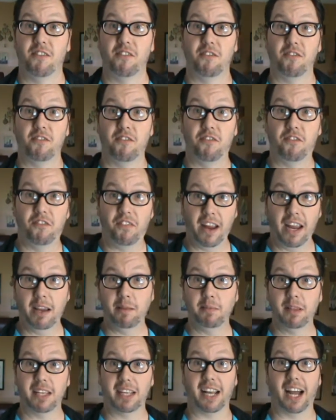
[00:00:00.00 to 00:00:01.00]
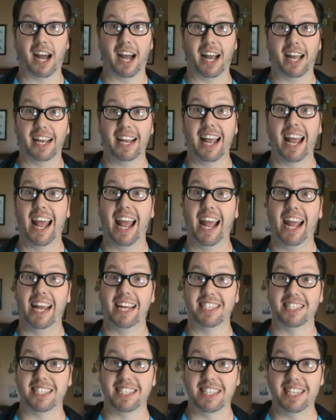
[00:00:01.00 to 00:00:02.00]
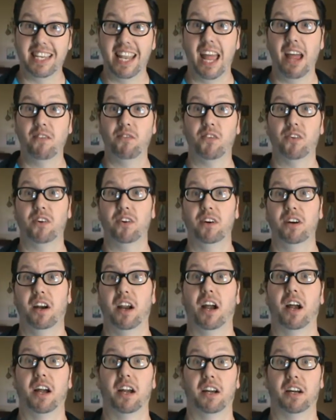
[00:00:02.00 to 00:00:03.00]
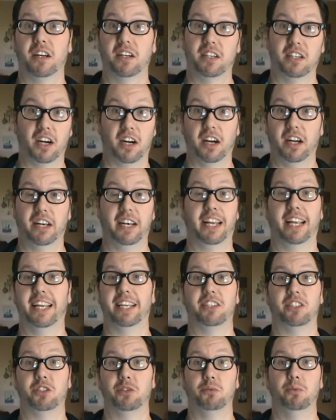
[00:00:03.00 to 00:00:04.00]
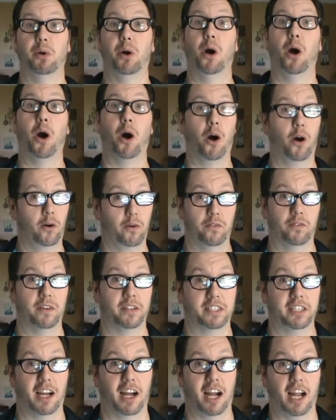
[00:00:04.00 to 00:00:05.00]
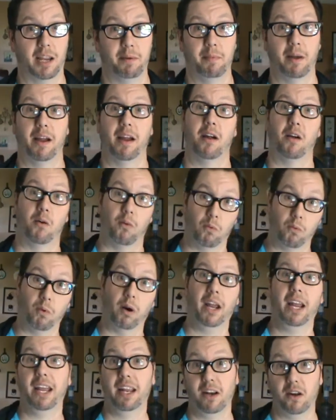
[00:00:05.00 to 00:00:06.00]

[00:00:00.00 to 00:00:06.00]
Family Guy has never gone into overtime, ran